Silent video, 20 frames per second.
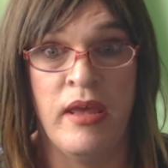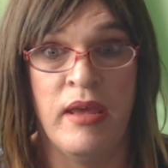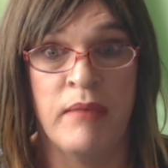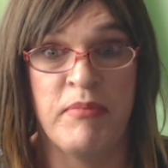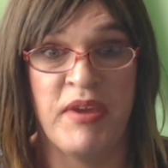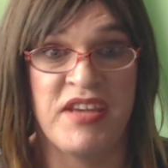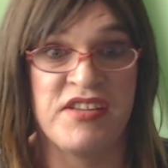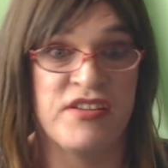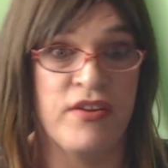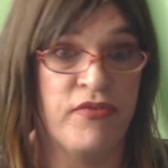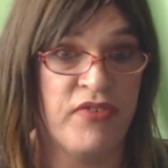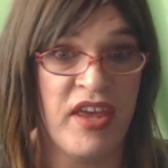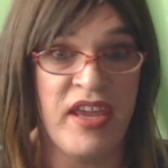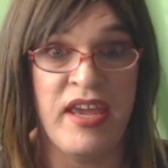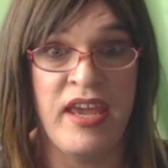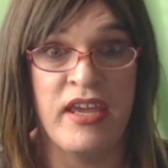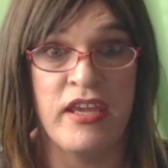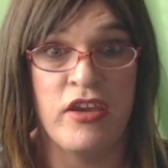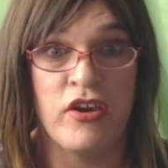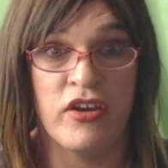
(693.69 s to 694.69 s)
because if they
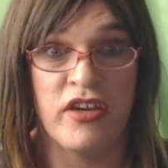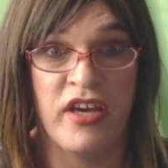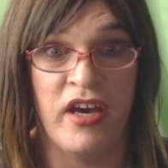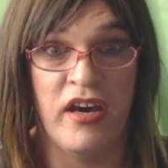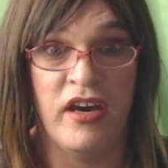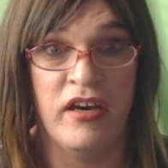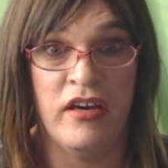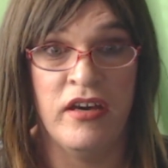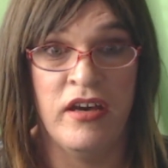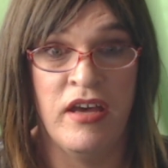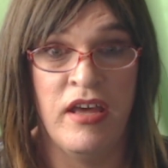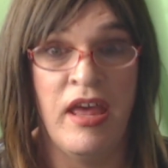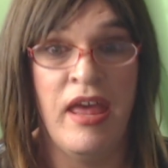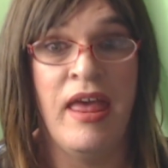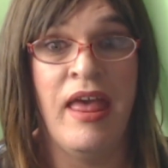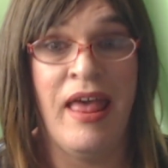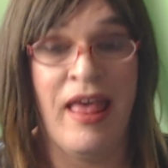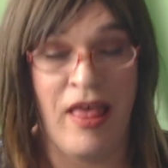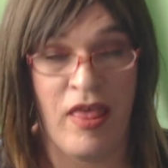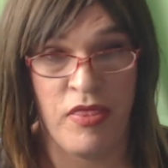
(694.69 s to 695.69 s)
hit your car,
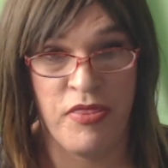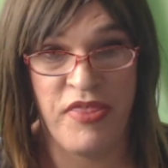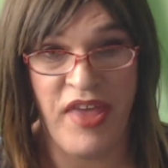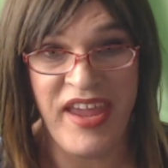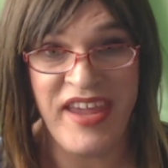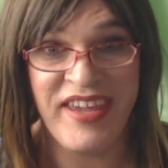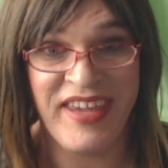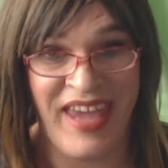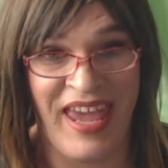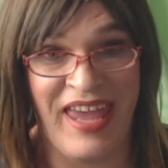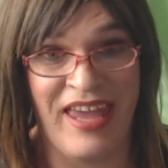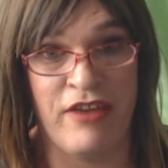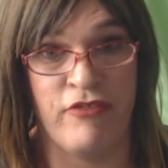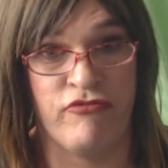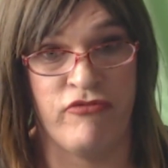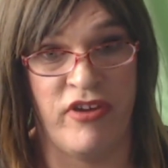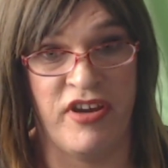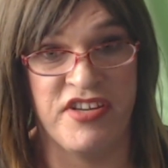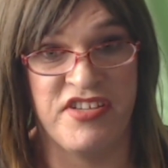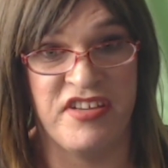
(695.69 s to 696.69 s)
they can
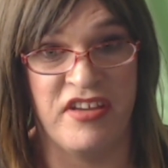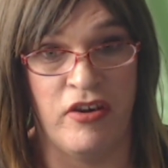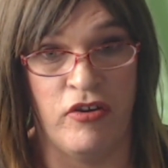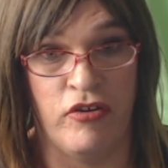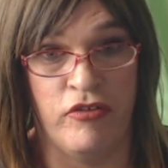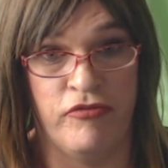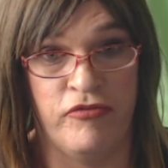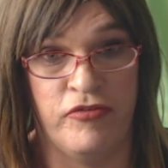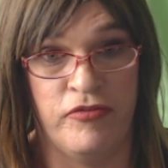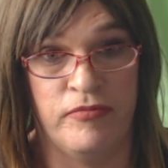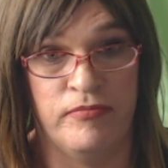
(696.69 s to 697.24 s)
write it off.